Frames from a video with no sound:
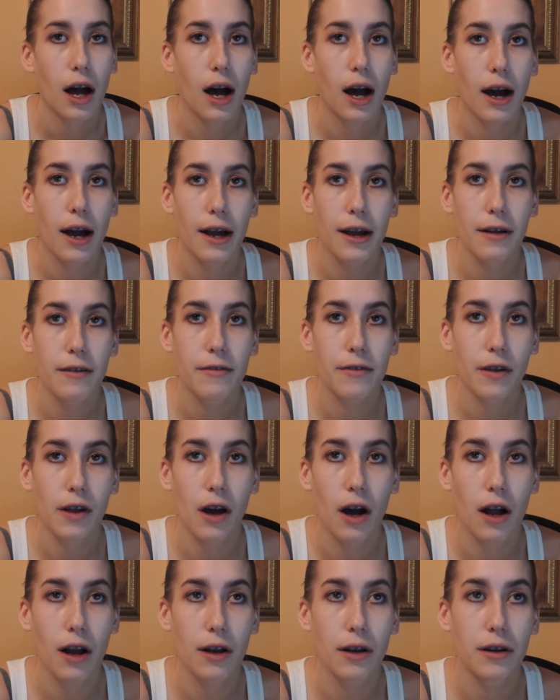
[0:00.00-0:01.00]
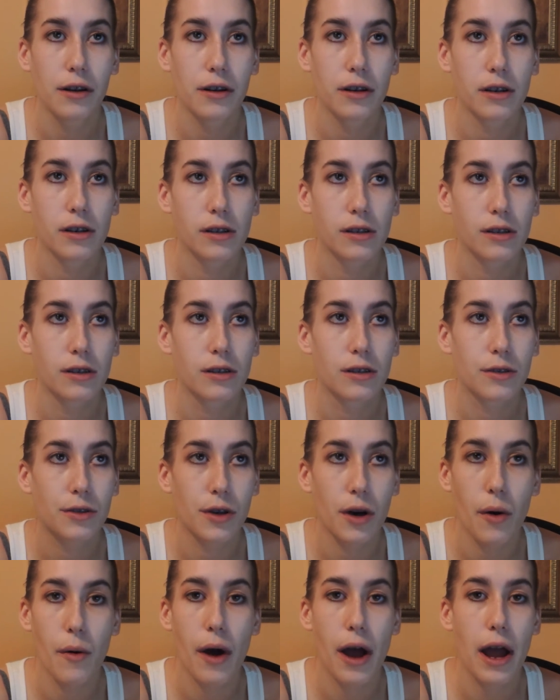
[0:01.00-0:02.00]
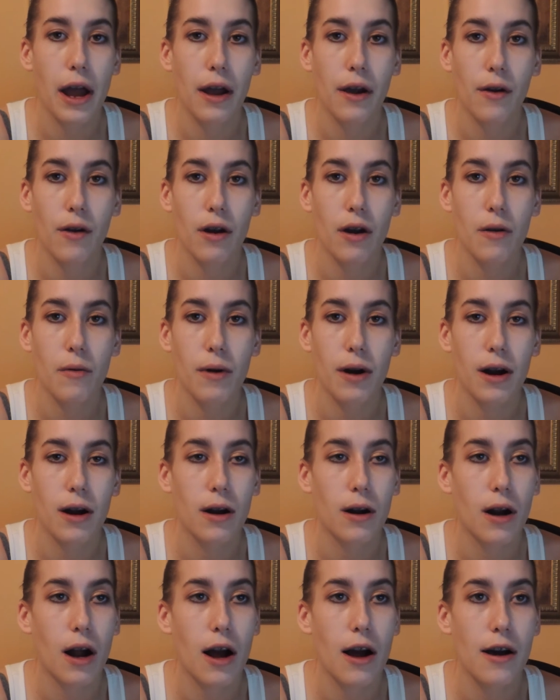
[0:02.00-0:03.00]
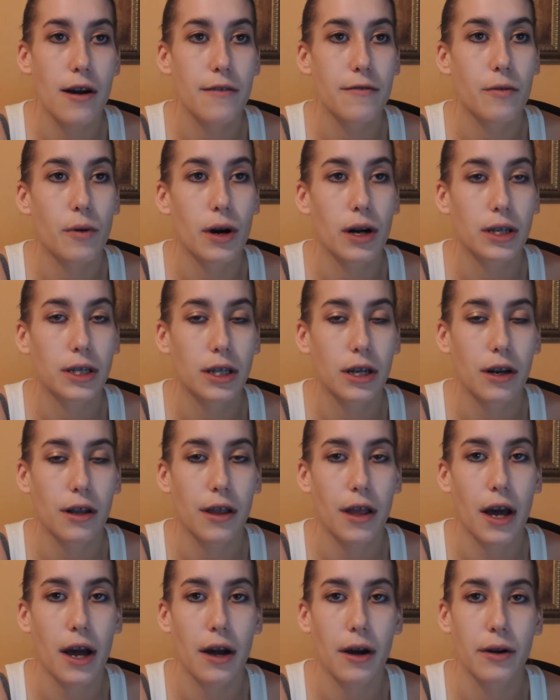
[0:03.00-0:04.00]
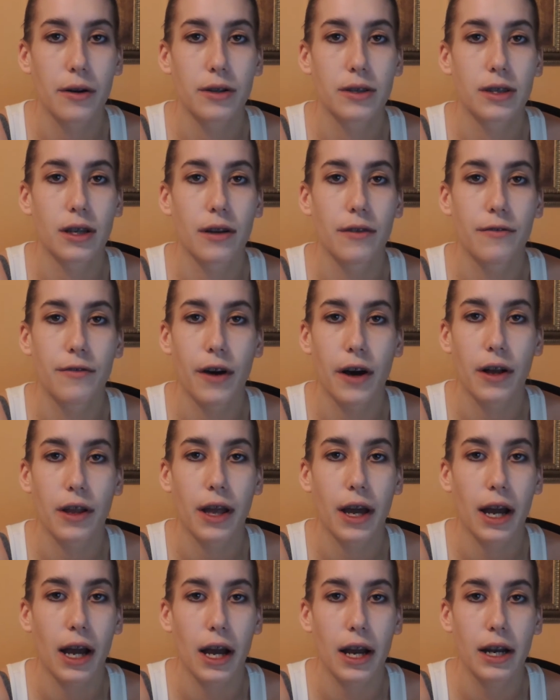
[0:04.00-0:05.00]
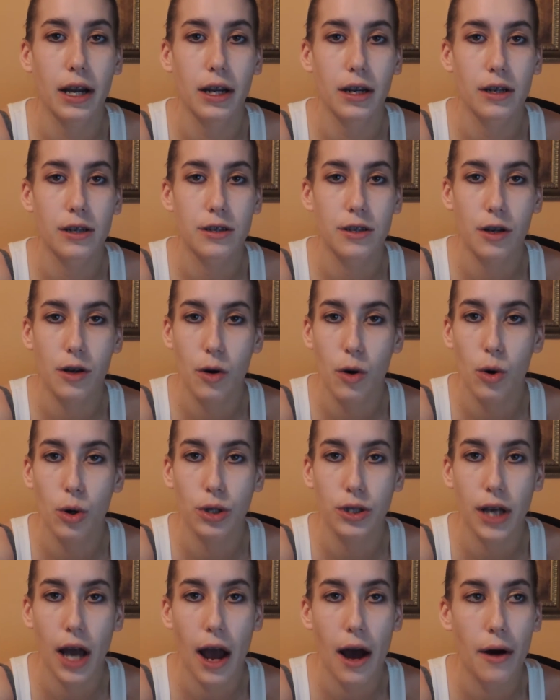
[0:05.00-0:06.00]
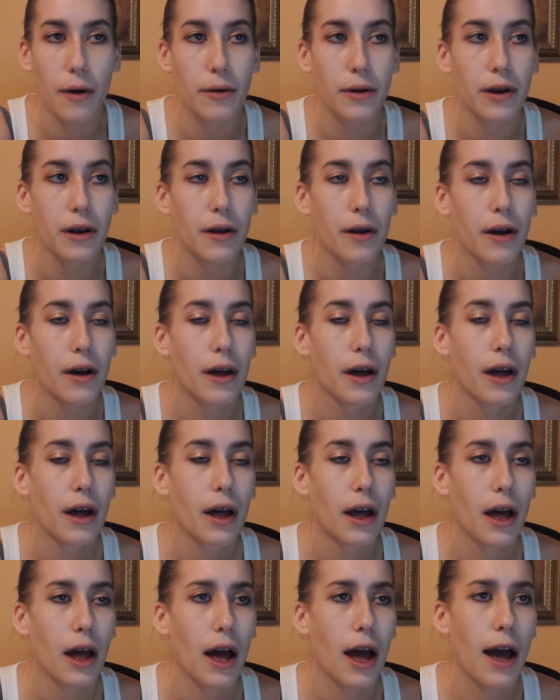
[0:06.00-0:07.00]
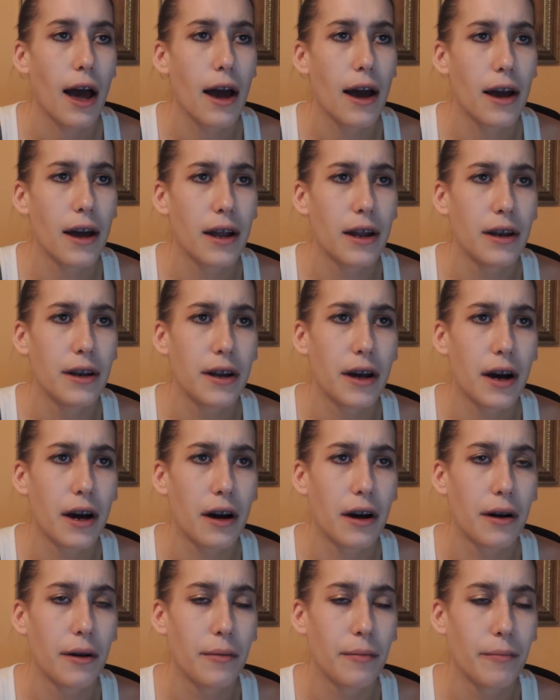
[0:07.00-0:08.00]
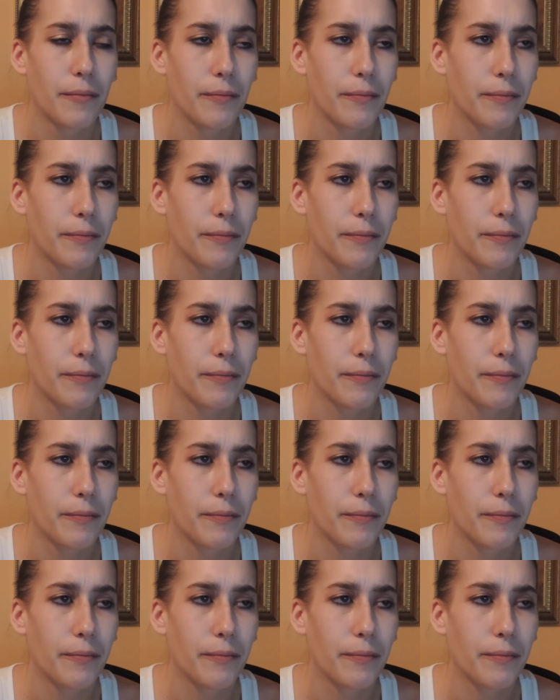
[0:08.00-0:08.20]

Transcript: I've gotten so angry where I've walked out of the house and felt like I needed to cool down, and I'll